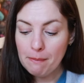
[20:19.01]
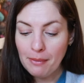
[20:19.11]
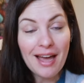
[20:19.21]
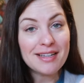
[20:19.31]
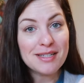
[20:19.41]

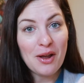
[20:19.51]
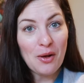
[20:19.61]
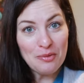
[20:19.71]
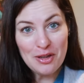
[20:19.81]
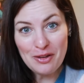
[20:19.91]
But I
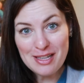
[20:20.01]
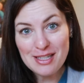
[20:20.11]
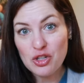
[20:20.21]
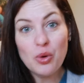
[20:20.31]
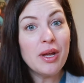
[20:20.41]
hope that you guys
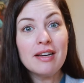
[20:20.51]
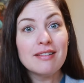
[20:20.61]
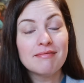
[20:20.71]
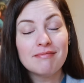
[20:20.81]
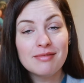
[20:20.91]

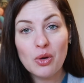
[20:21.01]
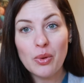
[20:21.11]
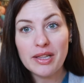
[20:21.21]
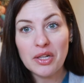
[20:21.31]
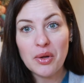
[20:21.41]
enjoyed the
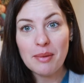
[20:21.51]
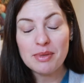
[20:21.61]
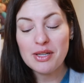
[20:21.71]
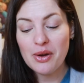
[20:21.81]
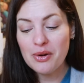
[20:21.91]
quick little
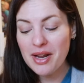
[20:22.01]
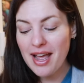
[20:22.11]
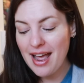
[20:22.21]
episode